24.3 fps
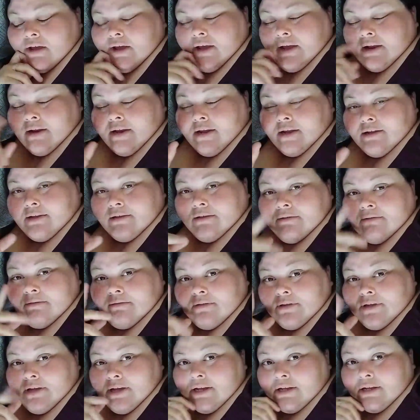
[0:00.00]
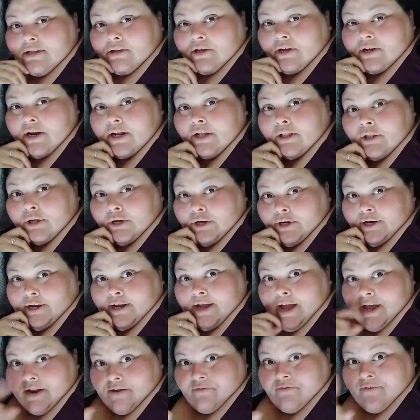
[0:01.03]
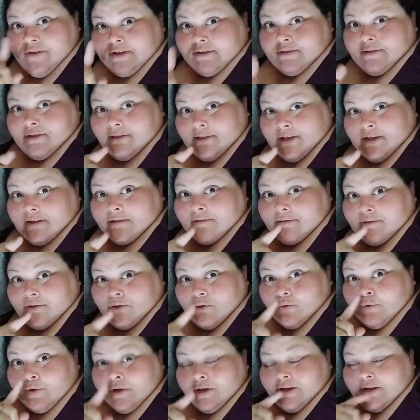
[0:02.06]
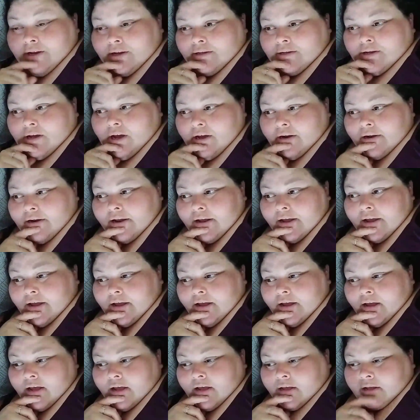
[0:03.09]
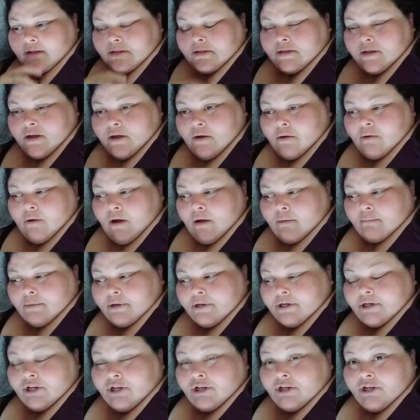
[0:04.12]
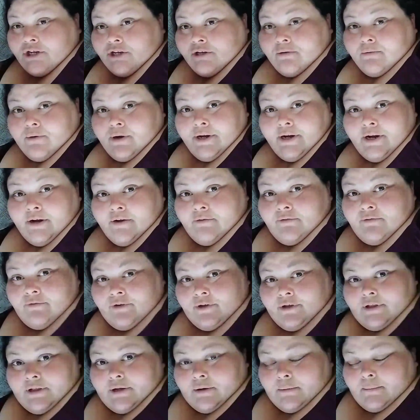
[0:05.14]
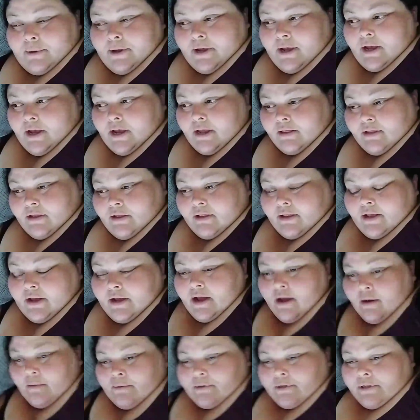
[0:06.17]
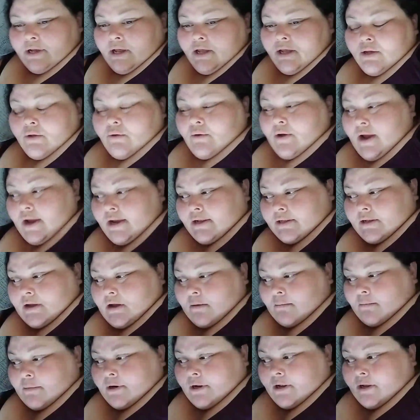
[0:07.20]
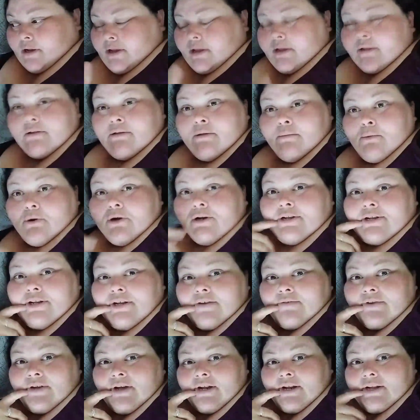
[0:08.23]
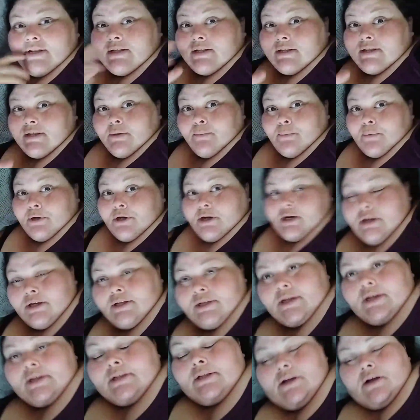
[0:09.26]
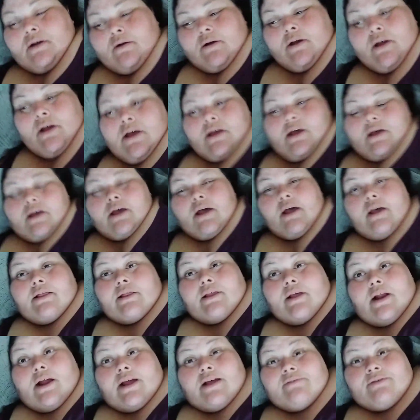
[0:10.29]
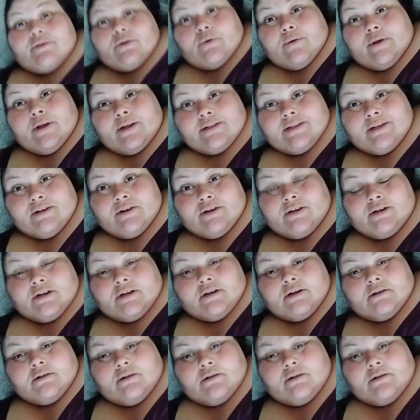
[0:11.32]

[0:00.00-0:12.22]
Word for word: and he he's good at learning how to fix the things too to get it done. So I'm gonna chill right here for a little bit, and then like I was telling you guys, I'm gonna get some more stuff done. It's still pretty early, so, and then I have to go get dinner done